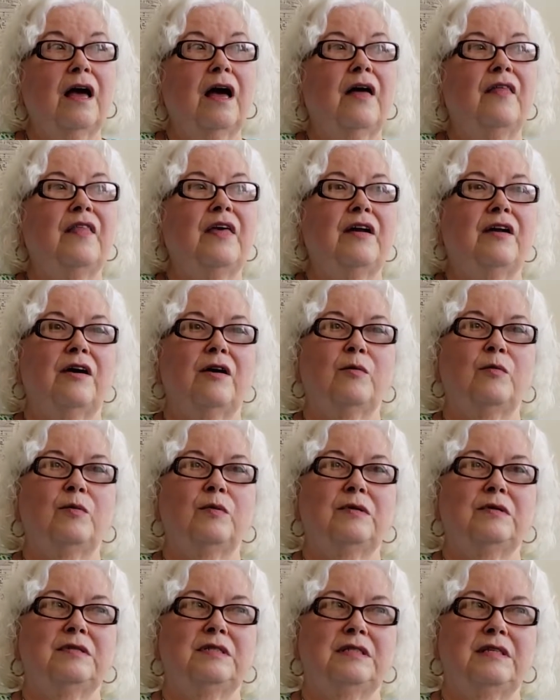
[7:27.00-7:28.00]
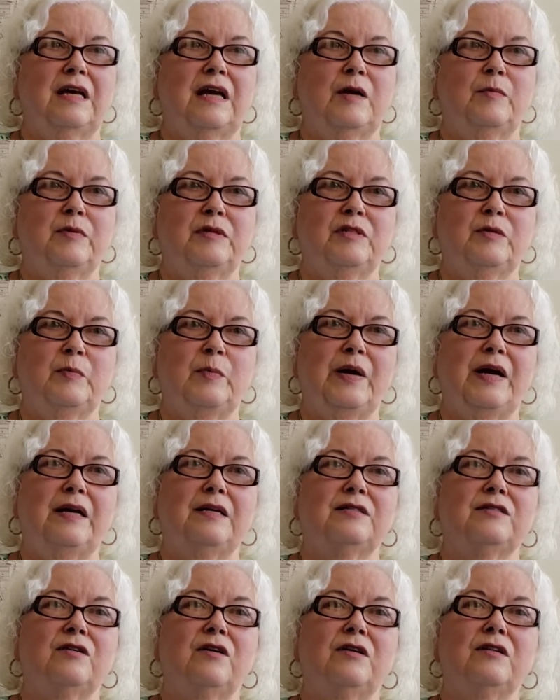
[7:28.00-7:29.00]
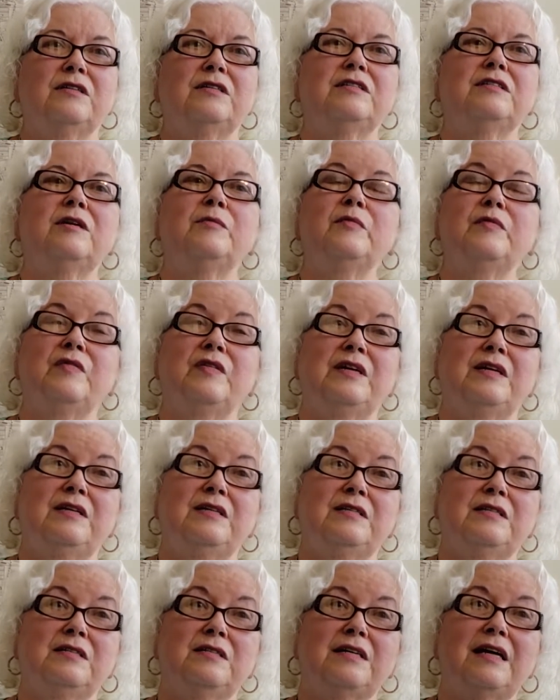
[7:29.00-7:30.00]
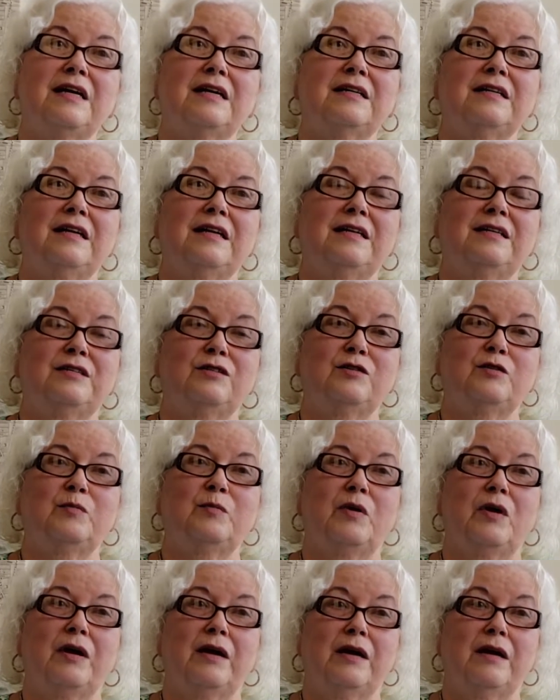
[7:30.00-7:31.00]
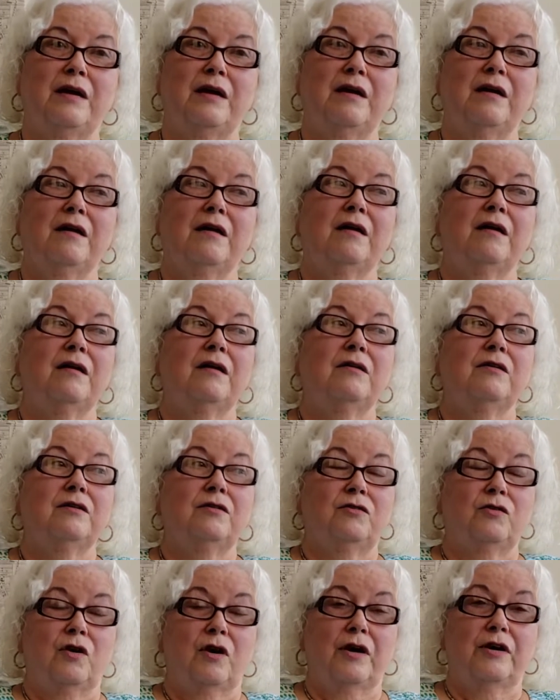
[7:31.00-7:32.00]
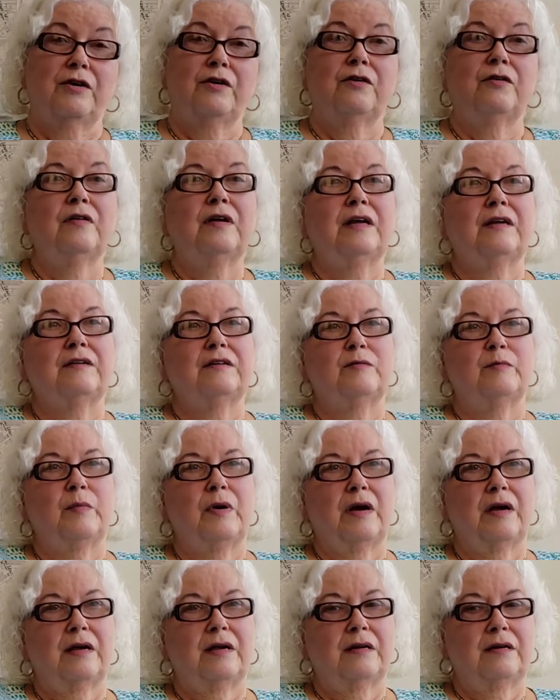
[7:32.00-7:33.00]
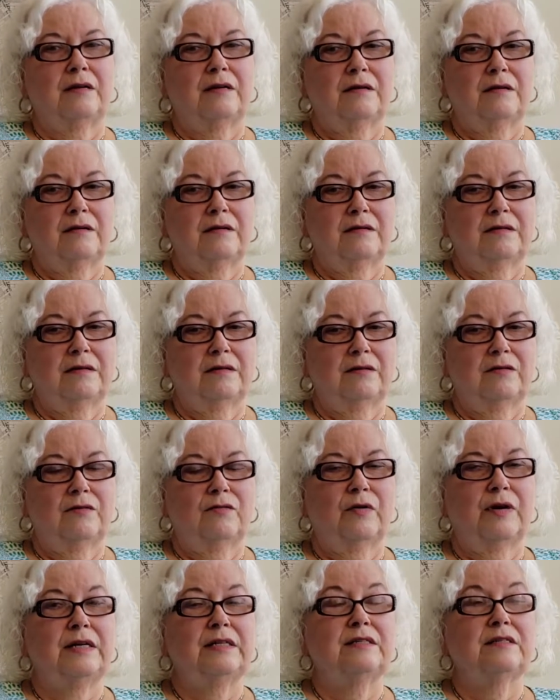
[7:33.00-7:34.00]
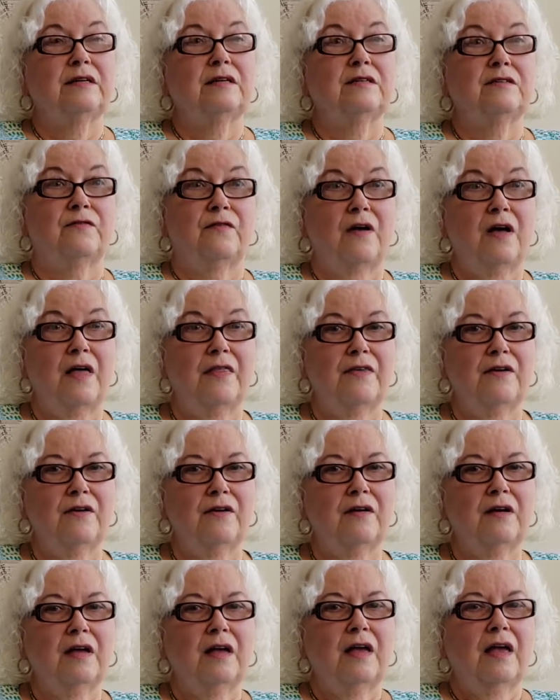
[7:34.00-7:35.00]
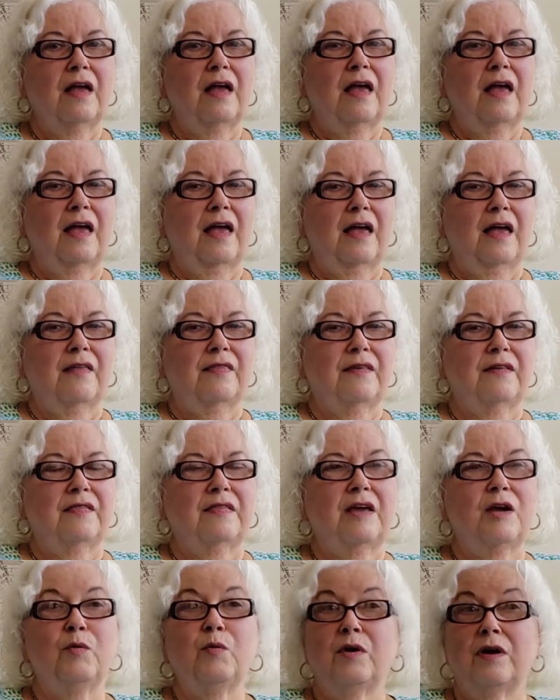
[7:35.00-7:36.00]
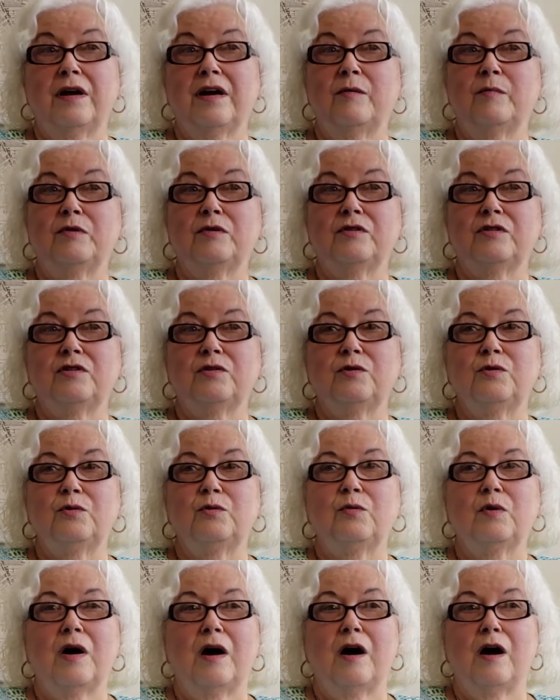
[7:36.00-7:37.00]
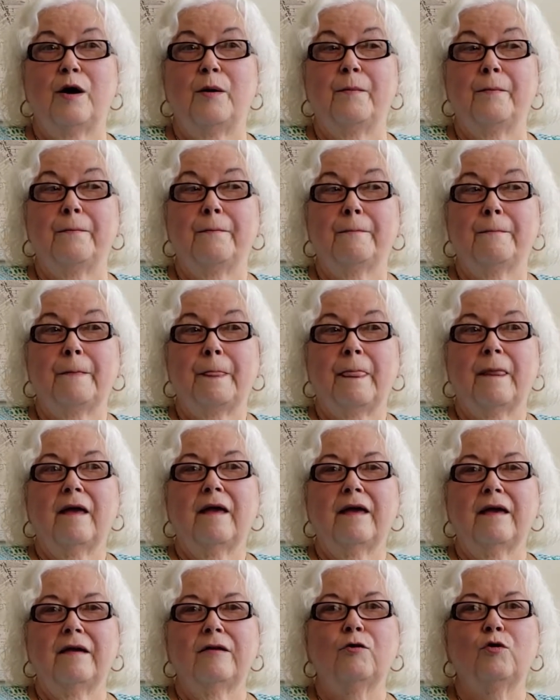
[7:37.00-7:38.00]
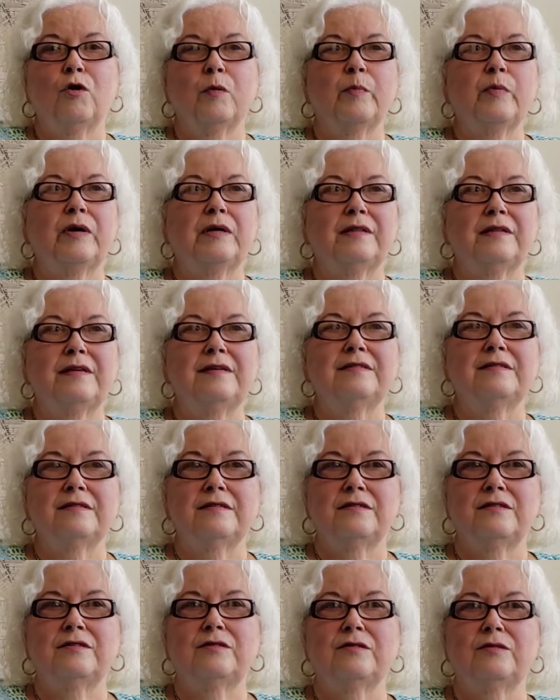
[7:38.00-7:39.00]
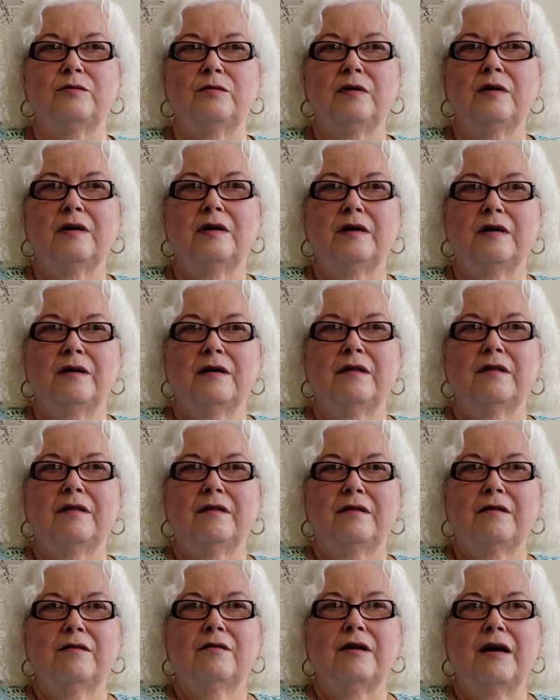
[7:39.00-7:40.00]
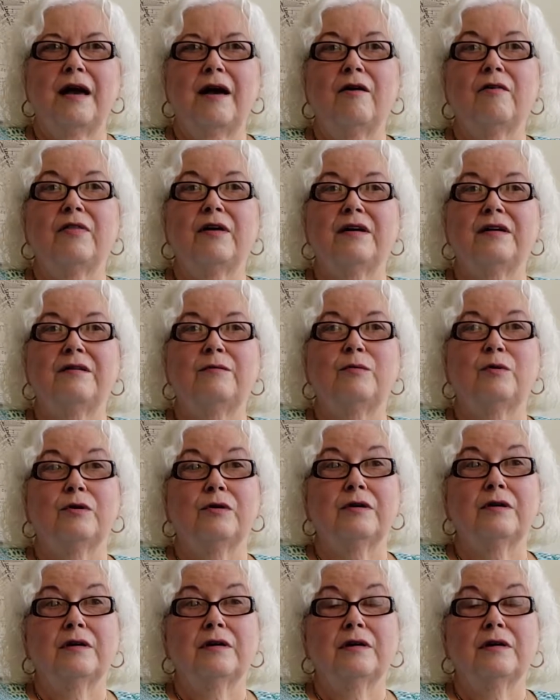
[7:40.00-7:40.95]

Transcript: that I was able to pass on some of these techniques to my daughter and my grandson's father, and that they were able to incorporate these into how they were